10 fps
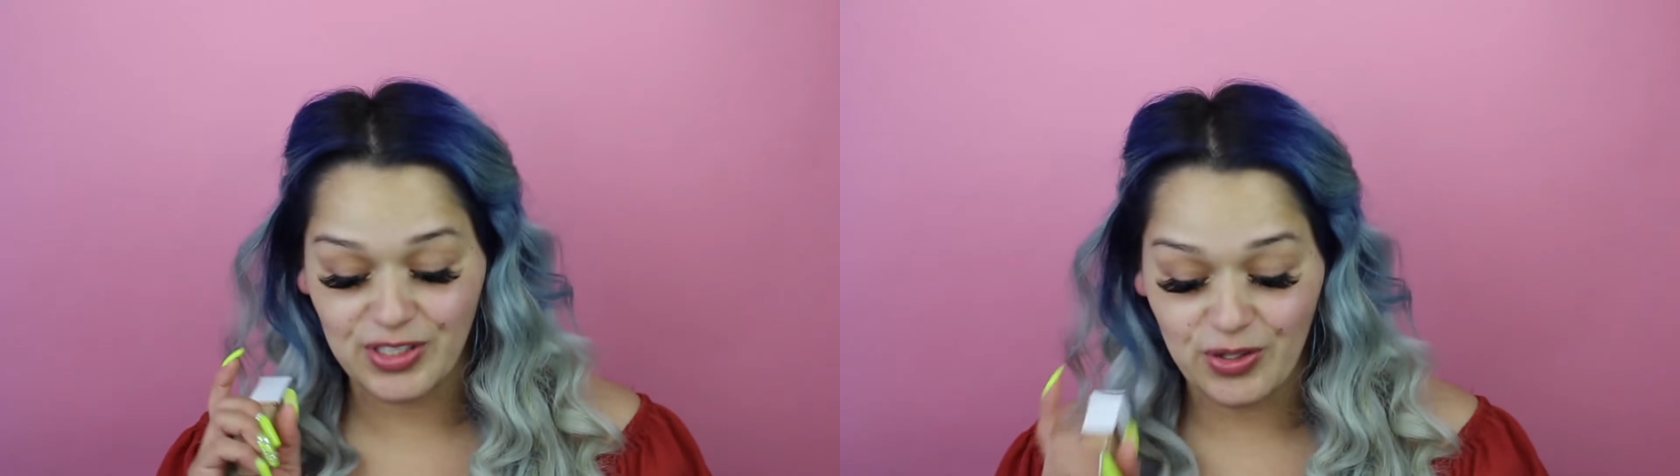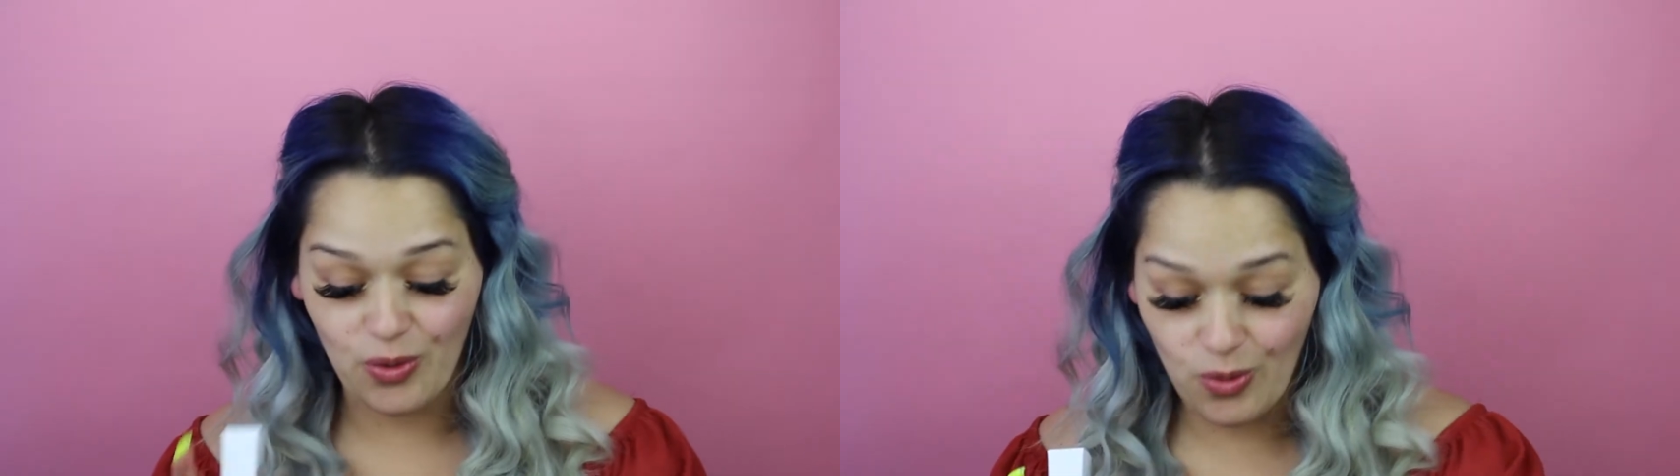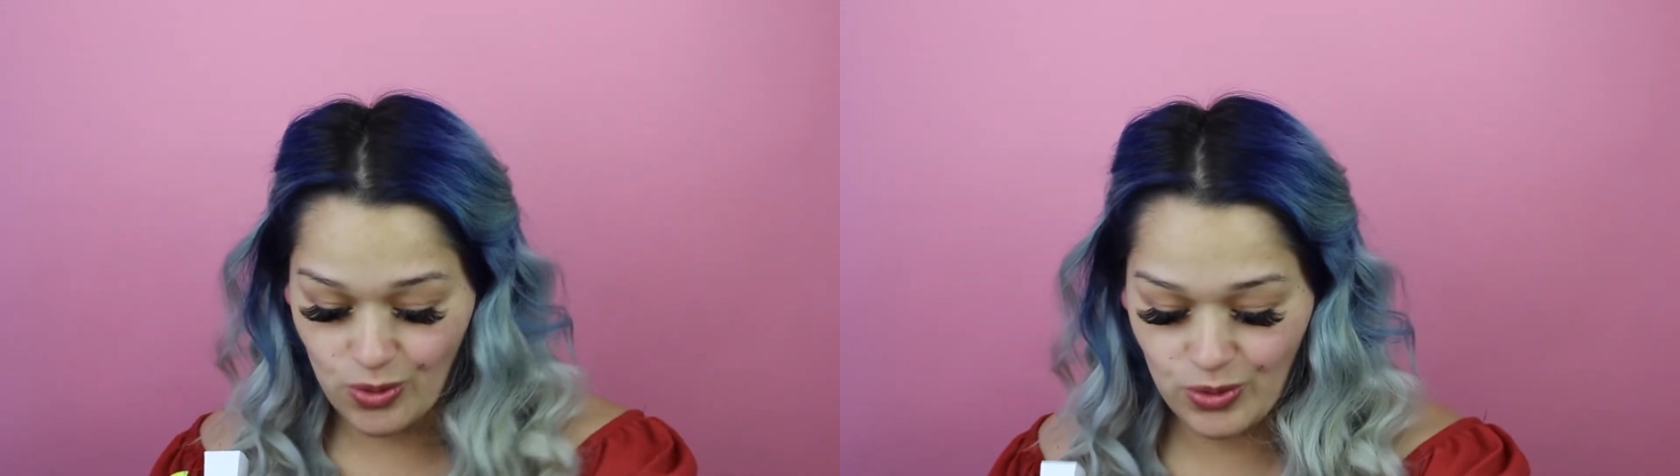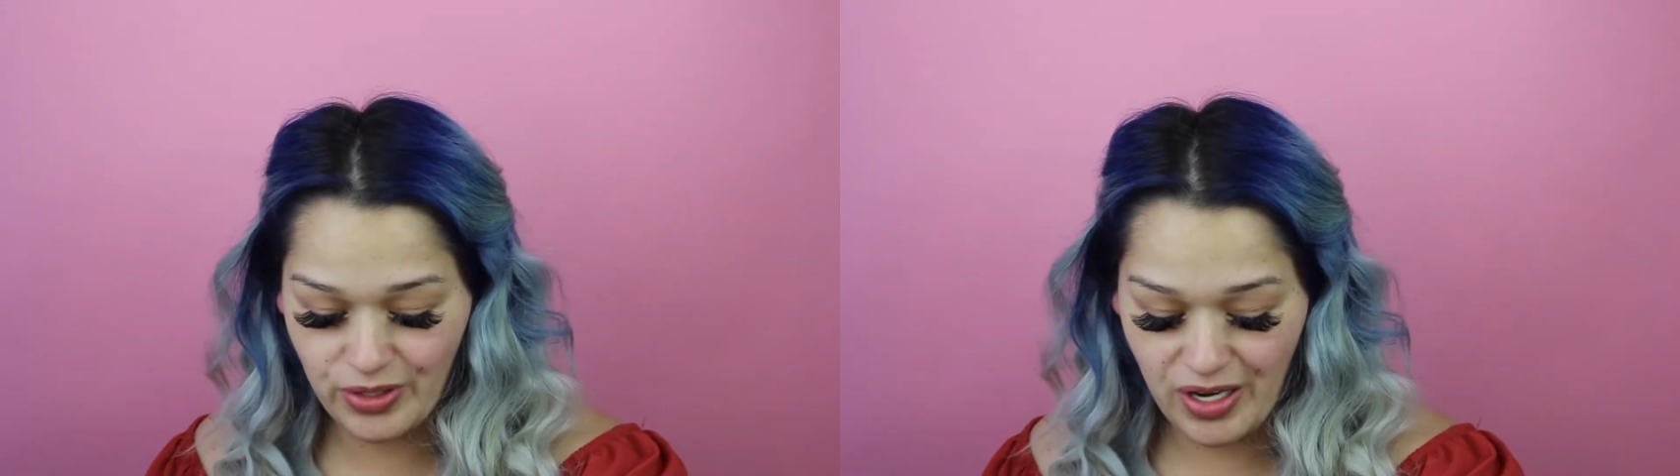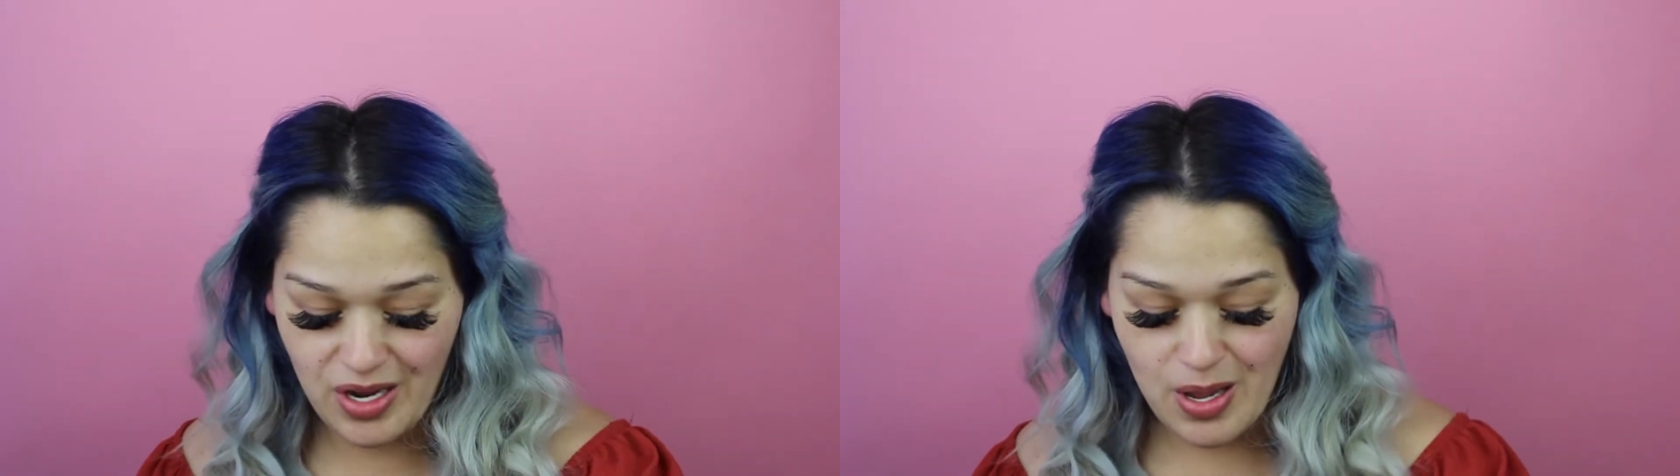they're
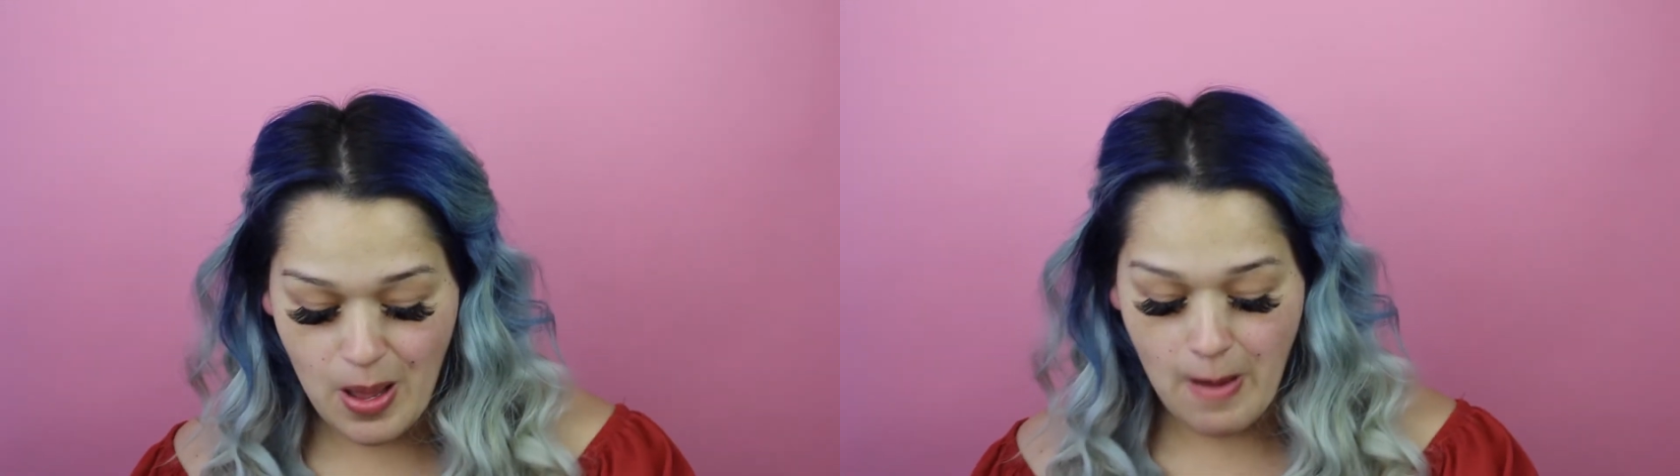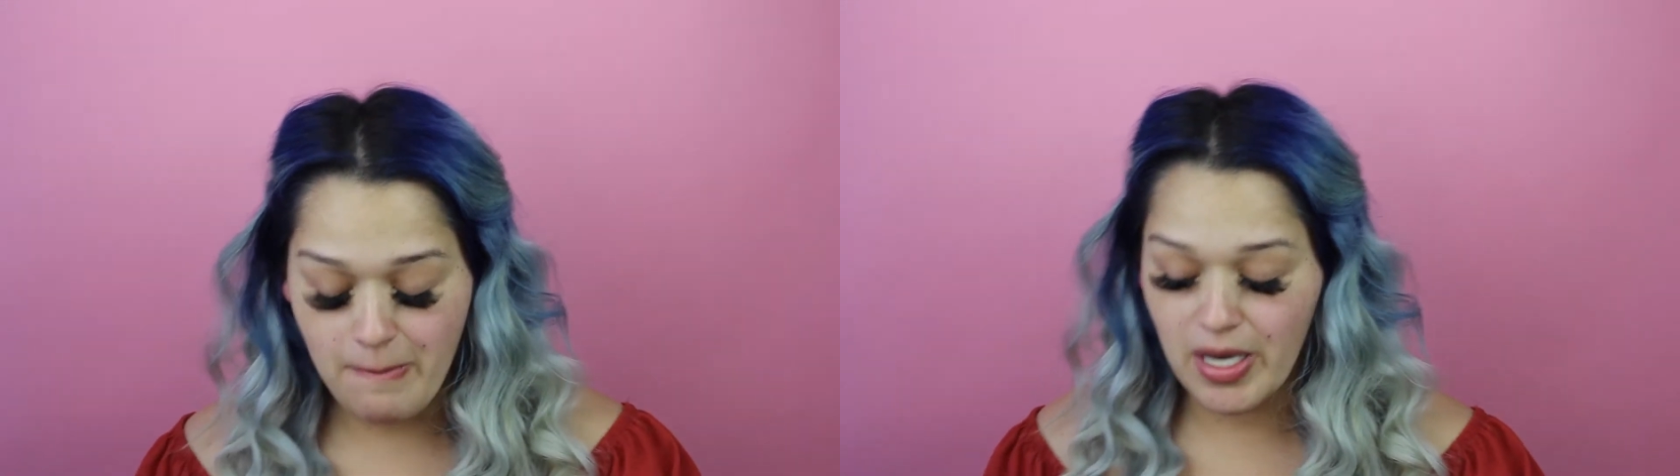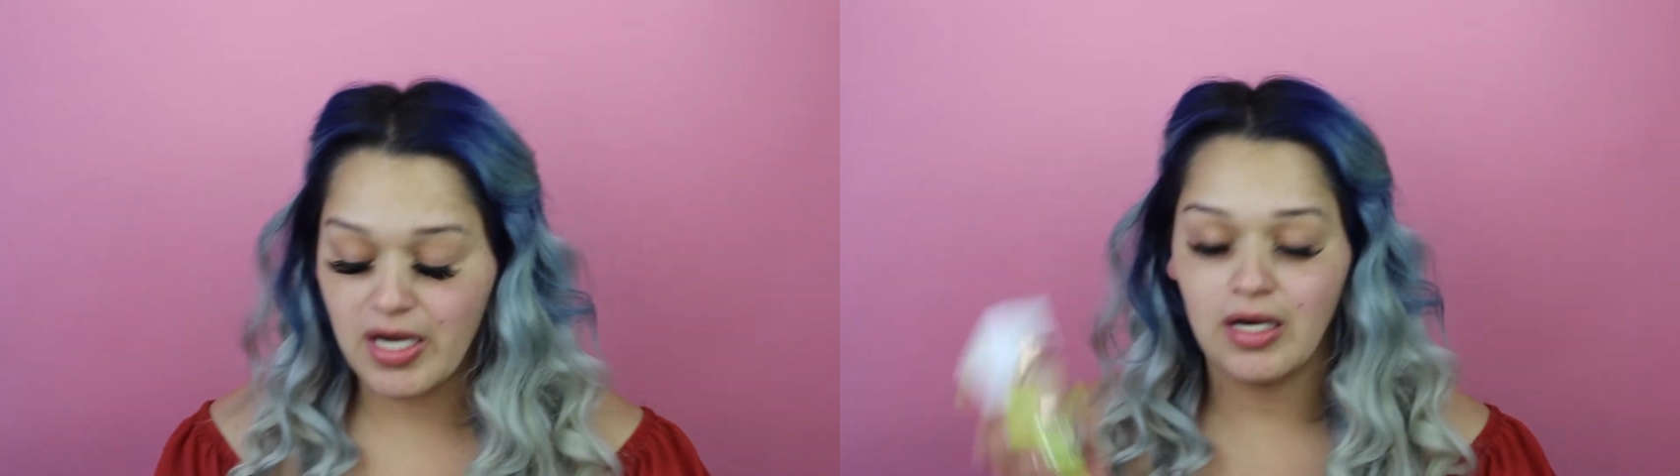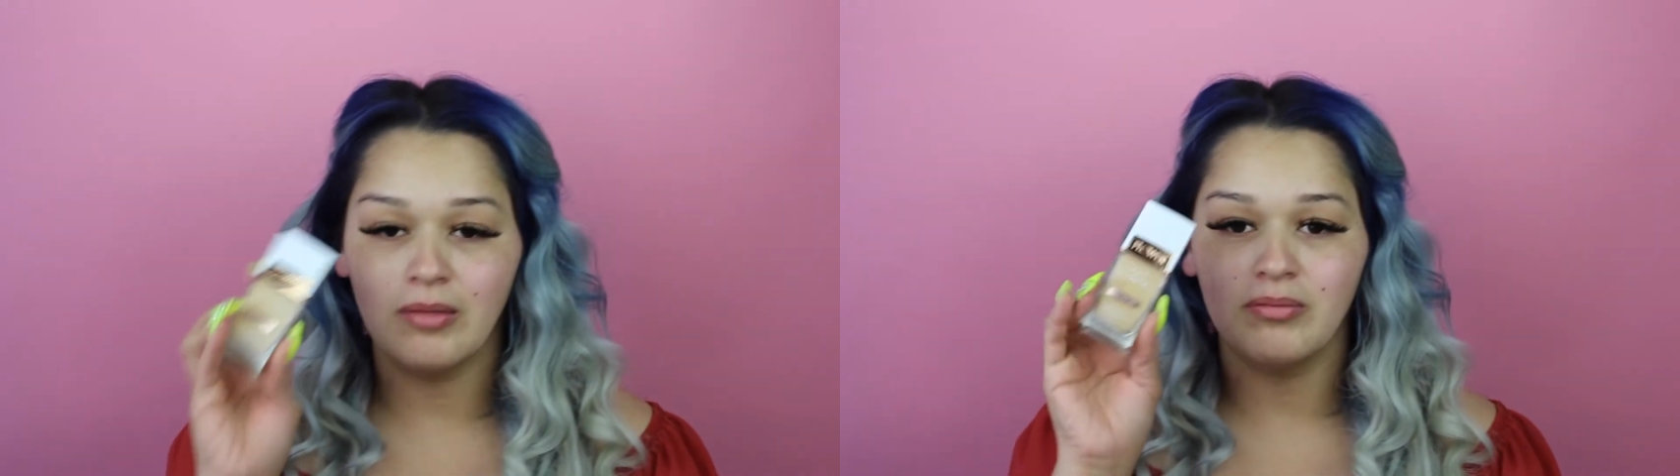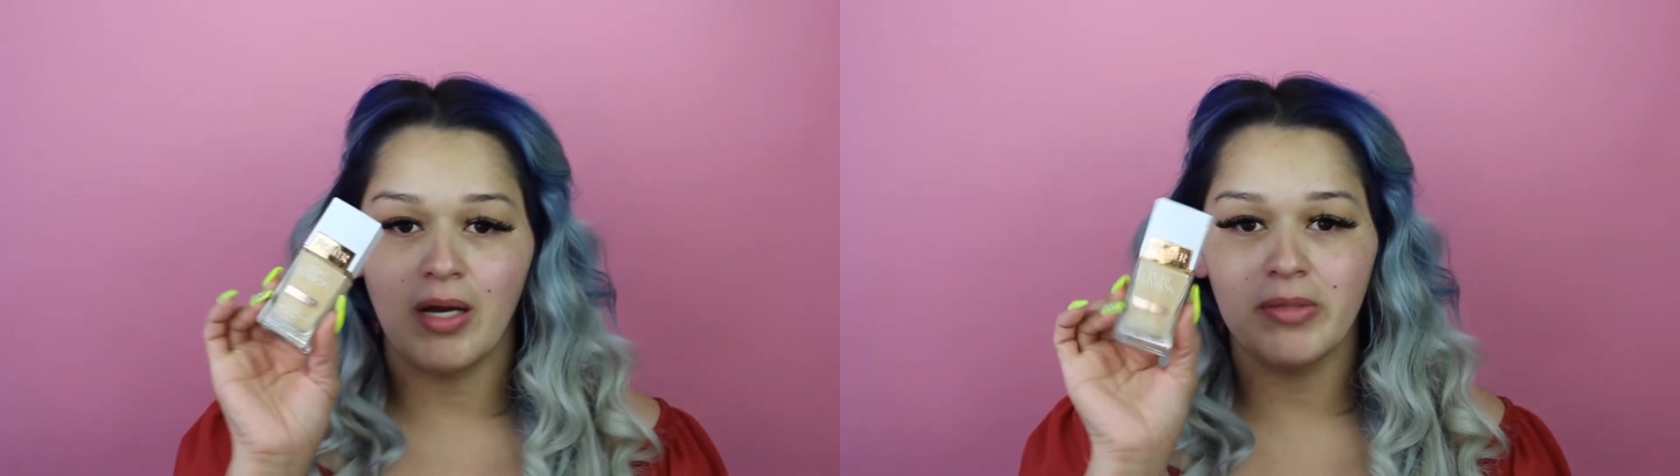old. But
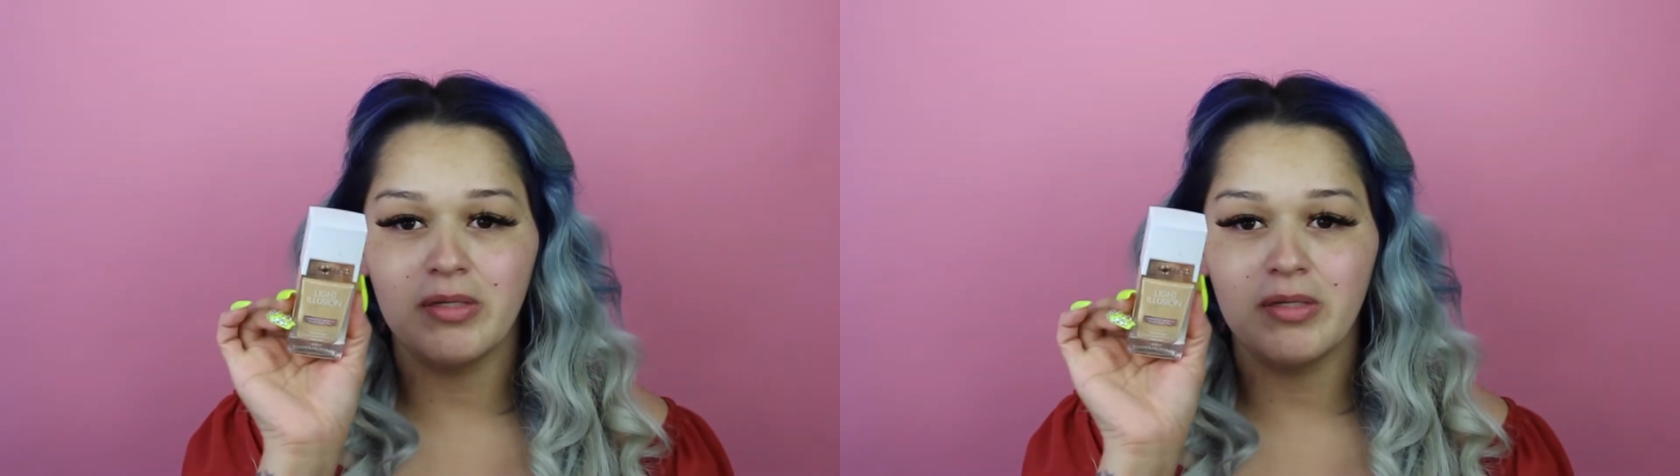I'm